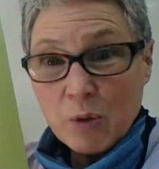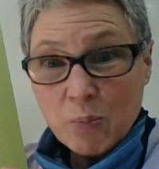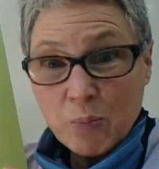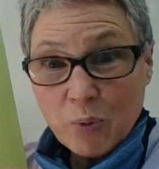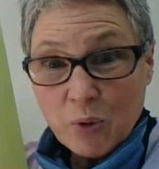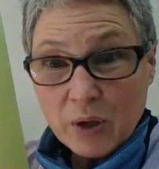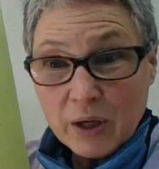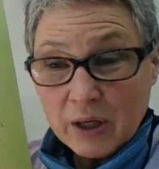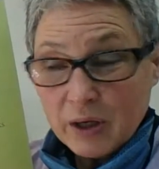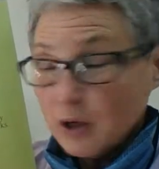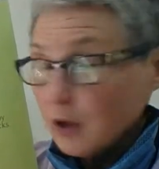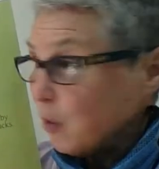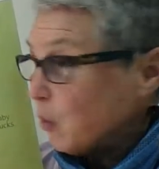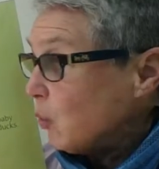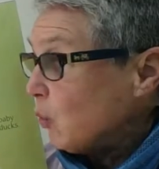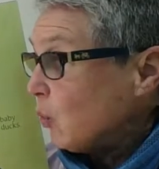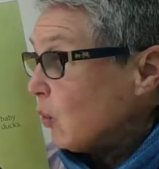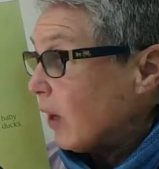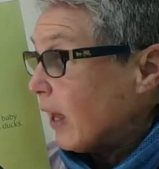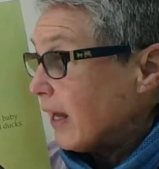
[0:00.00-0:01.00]
Pretty
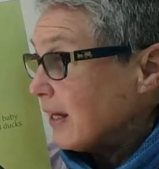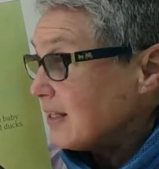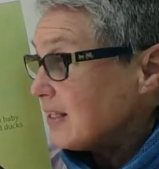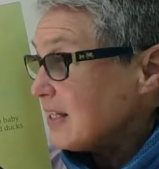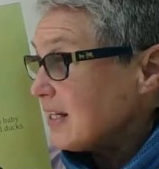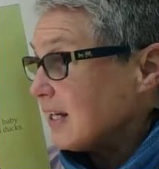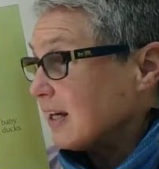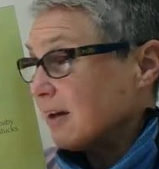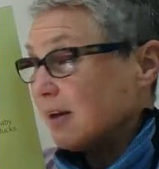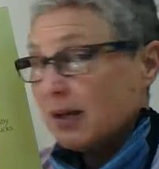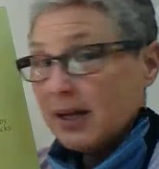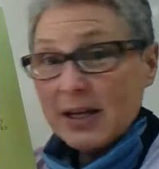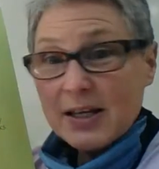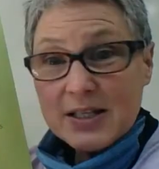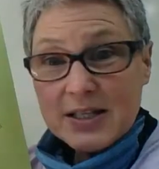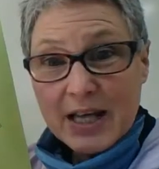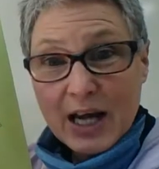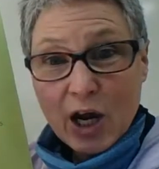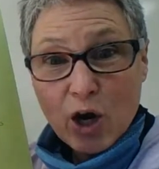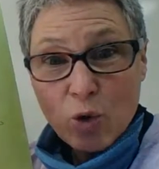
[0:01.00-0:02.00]
cool idea
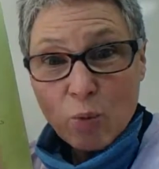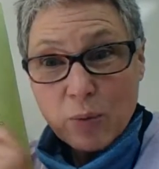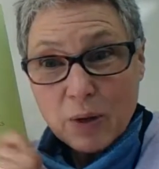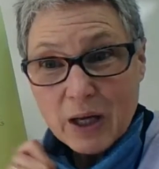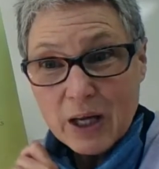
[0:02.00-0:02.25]
to help